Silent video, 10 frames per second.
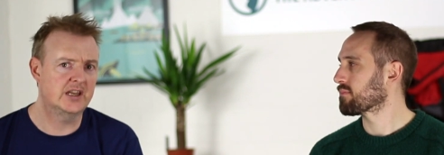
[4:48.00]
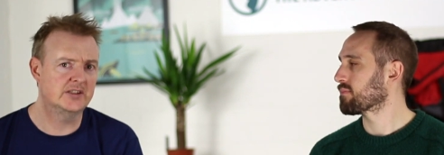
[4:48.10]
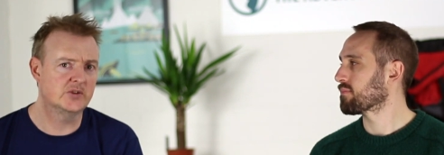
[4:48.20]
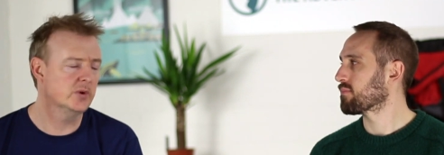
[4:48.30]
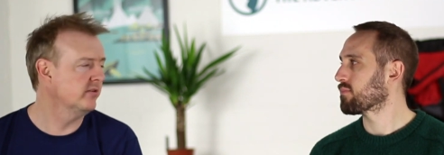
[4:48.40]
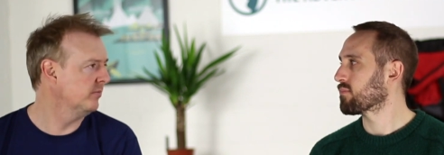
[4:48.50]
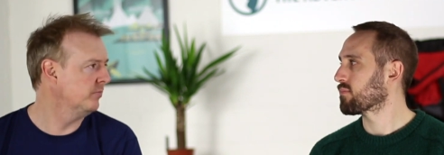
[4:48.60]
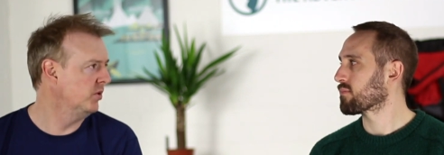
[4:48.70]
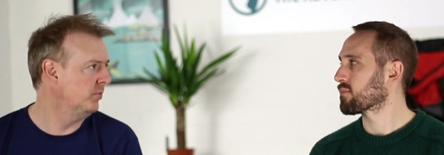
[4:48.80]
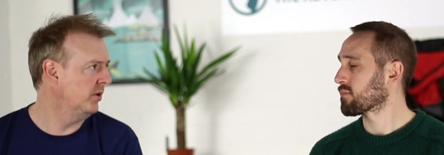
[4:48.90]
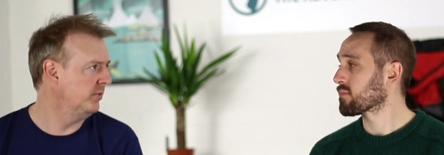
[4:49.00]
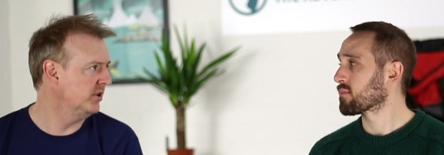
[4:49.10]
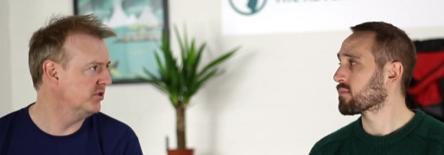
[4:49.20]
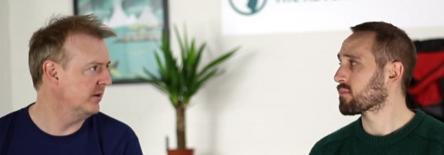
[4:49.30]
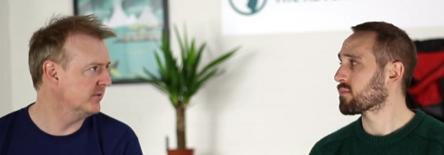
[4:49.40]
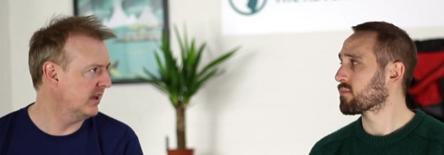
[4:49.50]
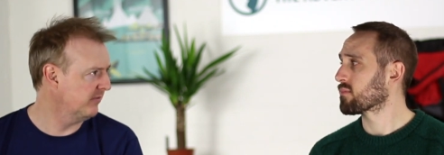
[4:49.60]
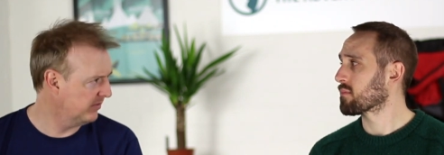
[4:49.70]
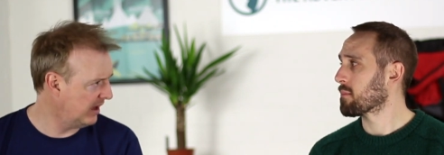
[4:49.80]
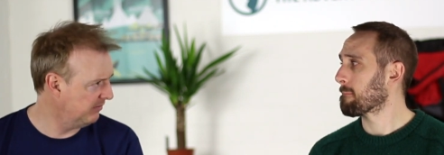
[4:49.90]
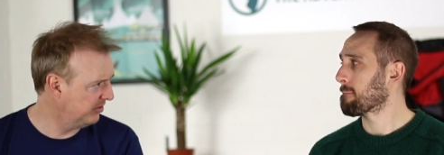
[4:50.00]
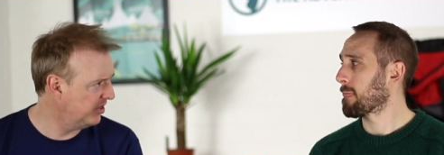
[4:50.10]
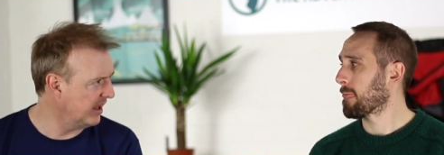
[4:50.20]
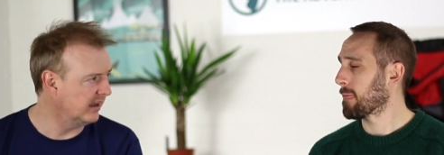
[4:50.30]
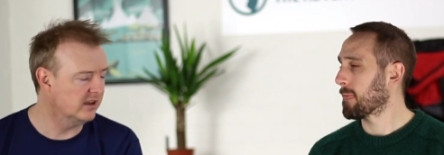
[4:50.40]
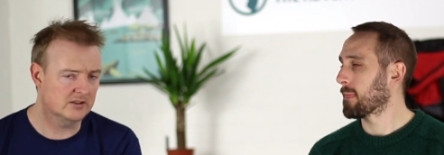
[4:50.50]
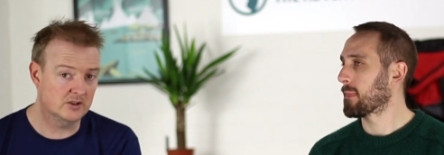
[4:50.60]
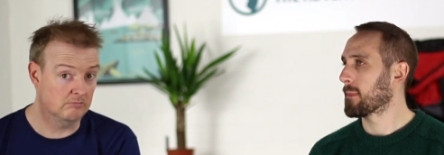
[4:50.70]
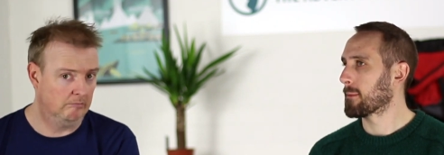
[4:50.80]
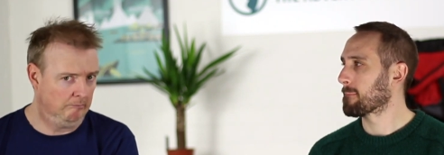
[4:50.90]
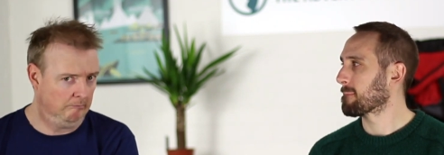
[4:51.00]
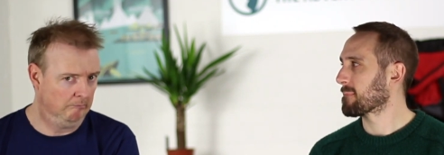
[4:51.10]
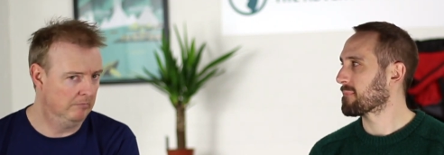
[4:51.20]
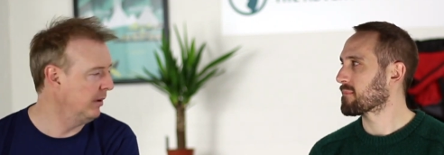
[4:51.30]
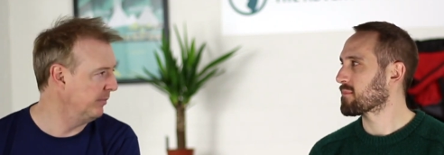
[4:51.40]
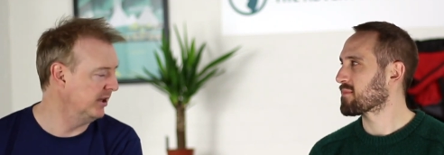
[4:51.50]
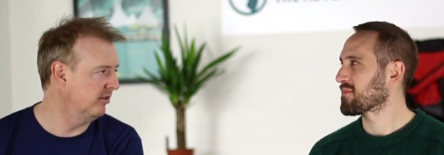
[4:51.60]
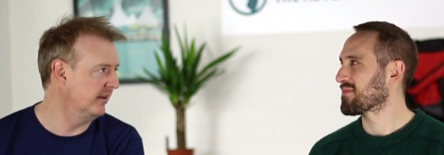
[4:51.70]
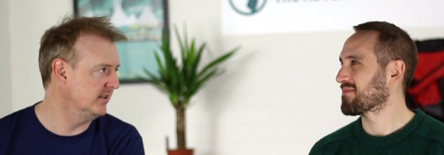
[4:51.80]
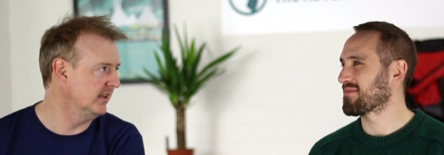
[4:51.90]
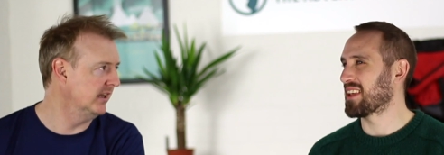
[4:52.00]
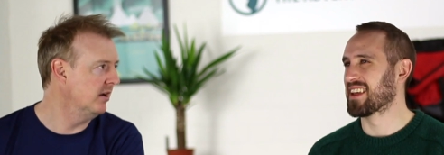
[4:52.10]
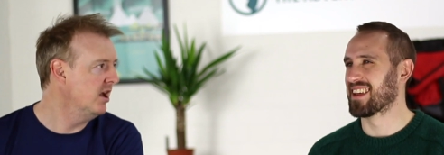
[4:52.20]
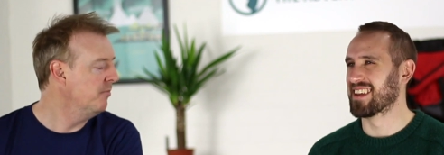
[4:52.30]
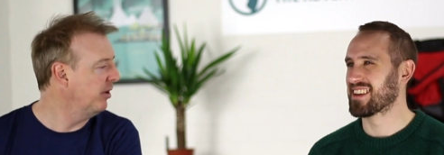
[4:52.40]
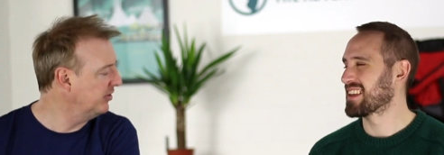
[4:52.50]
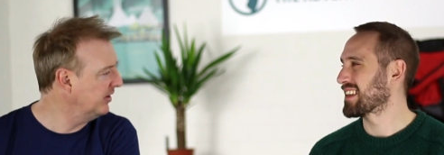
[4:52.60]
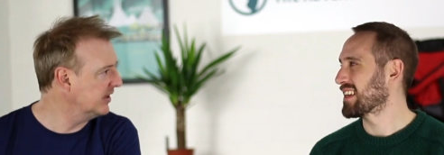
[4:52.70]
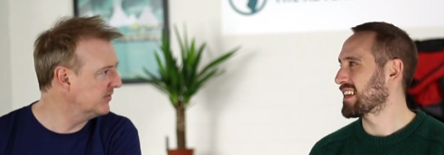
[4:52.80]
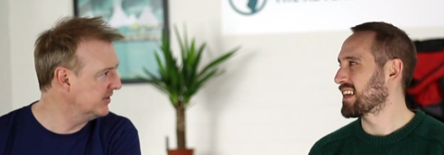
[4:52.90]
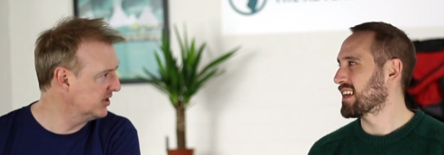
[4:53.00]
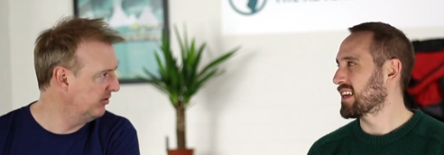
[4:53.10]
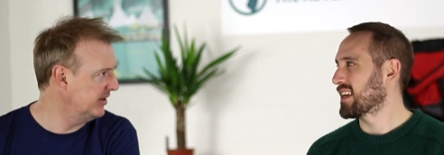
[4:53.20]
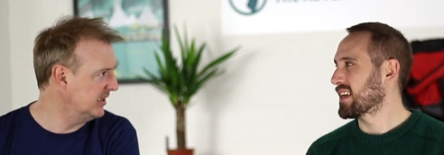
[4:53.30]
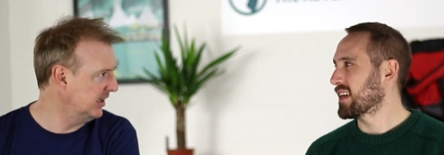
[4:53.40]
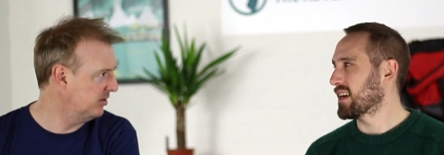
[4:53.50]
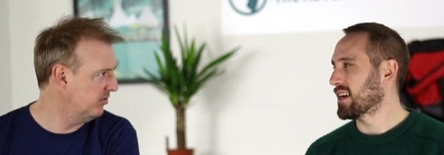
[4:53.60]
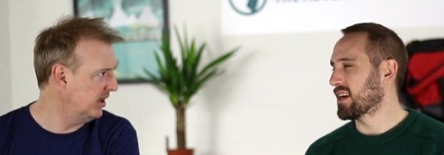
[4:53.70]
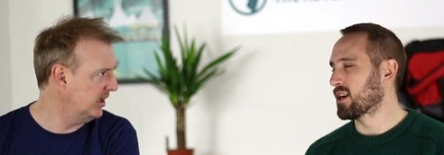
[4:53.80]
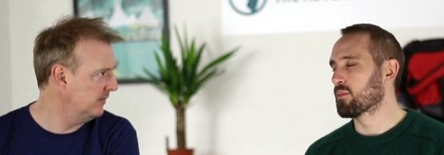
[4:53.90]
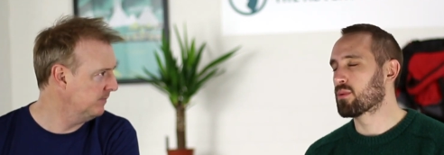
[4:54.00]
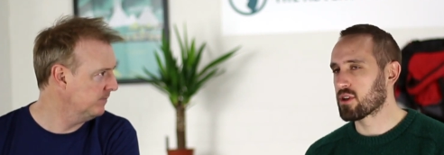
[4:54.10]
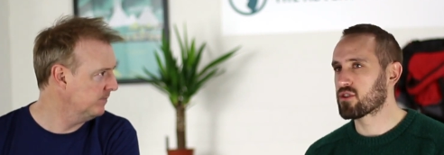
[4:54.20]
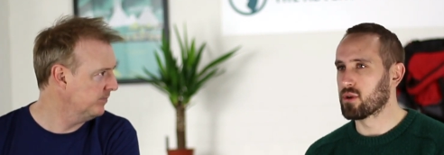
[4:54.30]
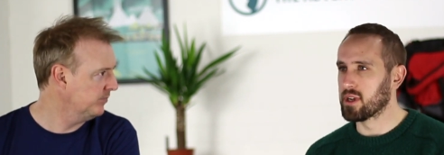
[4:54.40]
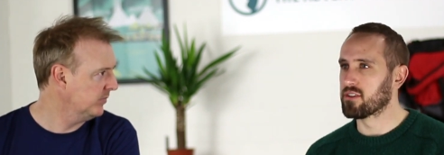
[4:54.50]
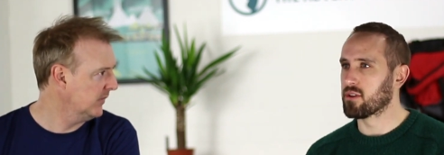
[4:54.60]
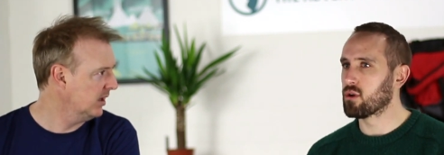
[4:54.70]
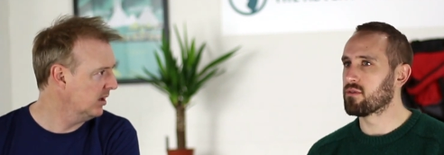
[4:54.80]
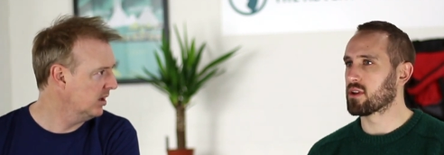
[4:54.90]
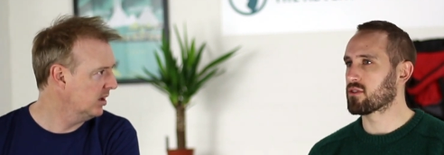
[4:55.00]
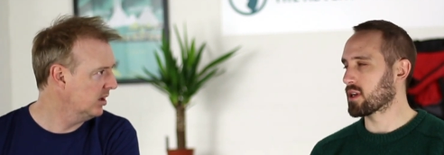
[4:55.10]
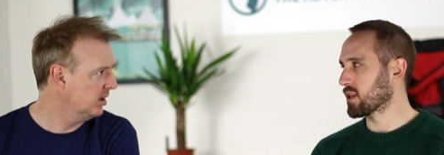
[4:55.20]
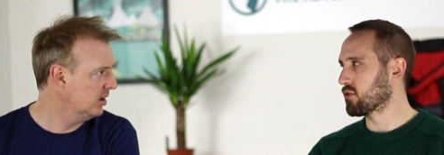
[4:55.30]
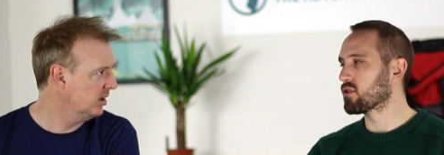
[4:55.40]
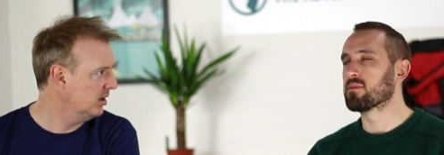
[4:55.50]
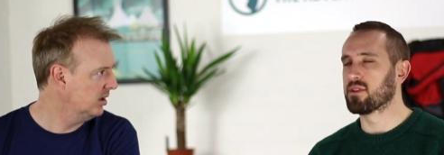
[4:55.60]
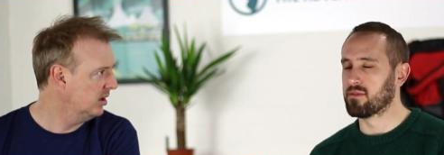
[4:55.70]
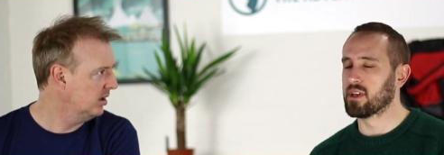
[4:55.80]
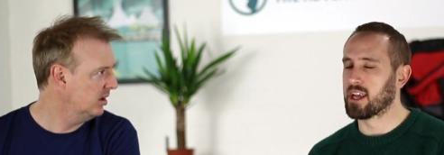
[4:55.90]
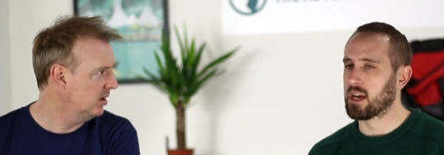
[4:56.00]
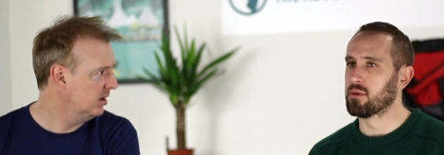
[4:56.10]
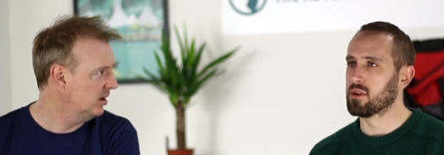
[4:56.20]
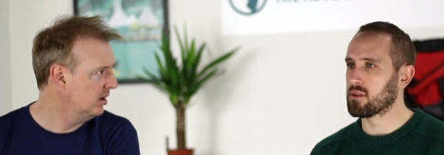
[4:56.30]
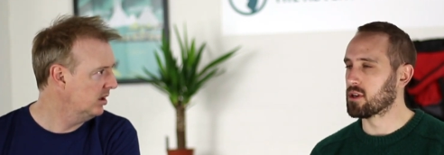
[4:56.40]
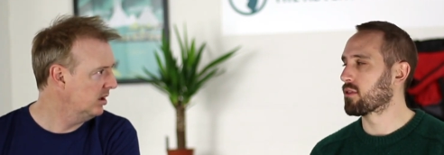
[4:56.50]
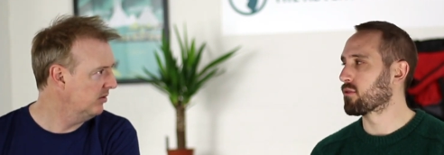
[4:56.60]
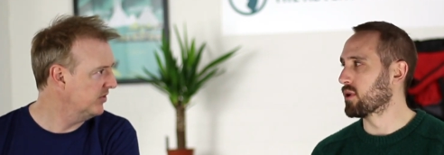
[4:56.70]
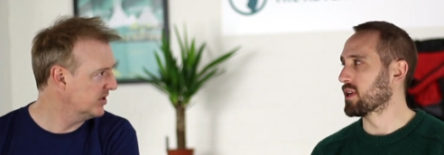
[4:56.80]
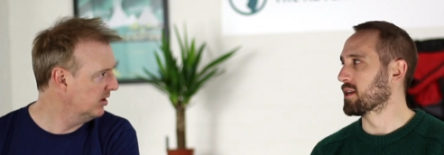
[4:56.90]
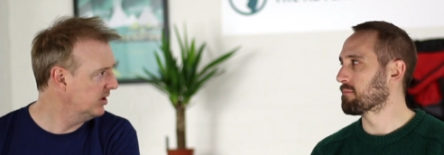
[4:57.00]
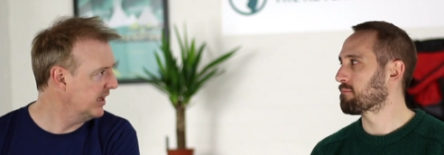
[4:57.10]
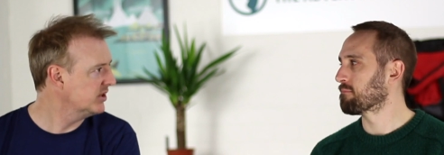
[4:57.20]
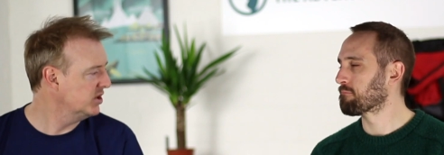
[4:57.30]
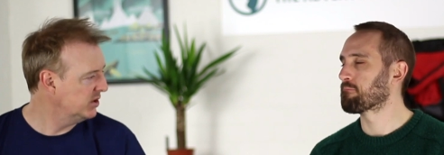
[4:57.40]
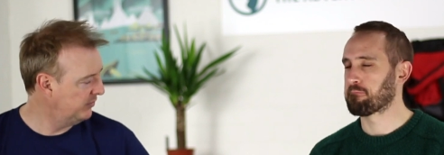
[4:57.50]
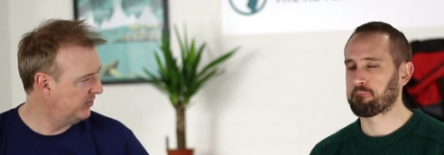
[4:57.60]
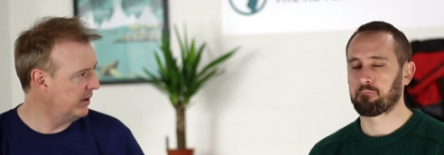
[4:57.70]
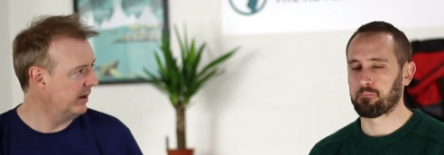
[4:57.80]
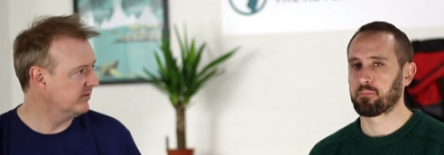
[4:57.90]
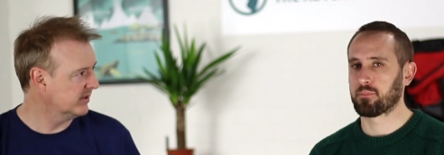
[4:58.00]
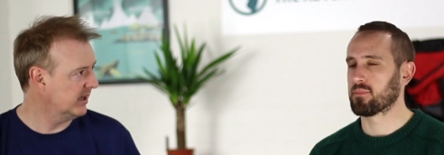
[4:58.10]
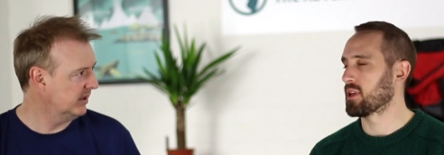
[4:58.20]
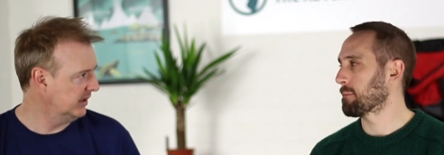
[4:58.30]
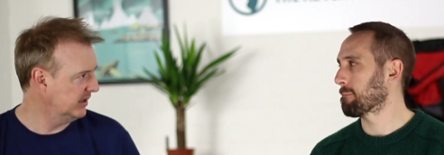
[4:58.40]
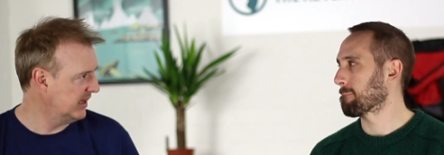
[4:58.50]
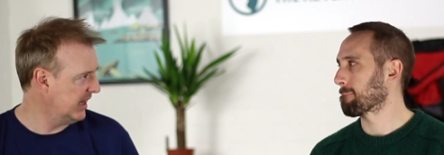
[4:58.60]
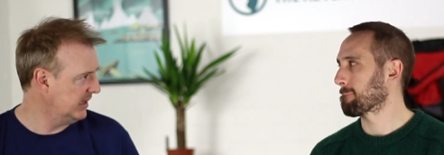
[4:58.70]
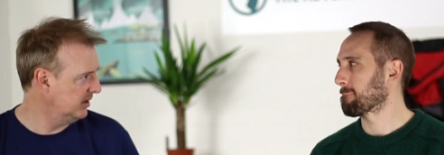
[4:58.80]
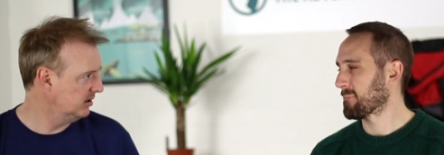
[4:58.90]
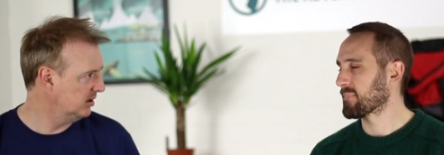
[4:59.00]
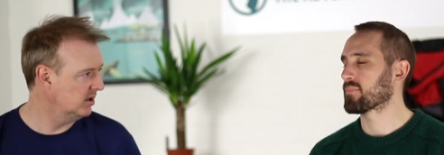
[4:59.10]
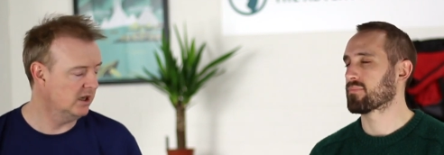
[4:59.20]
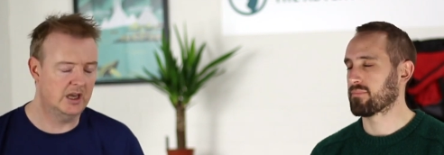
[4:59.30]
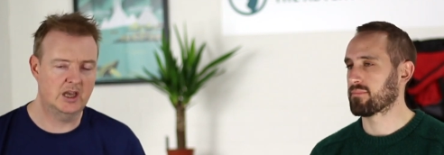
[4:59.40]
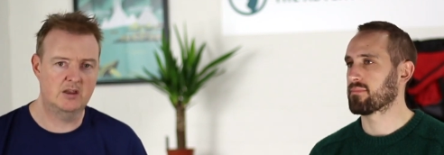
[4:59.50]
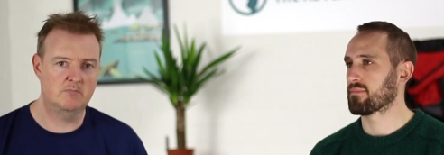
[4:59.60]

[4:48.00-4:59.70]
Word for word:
Speaker 1: days. It's one of the more popular trips. I, I think, I might be corrected here, but I think that's physical rating three.
Speaker 2: I'm pretty sure it is. A lot of our cycling trips in Vietnam are.
Speaker 1: Uh, physical, yes, you do a few hours of cycling yep. a day. Um,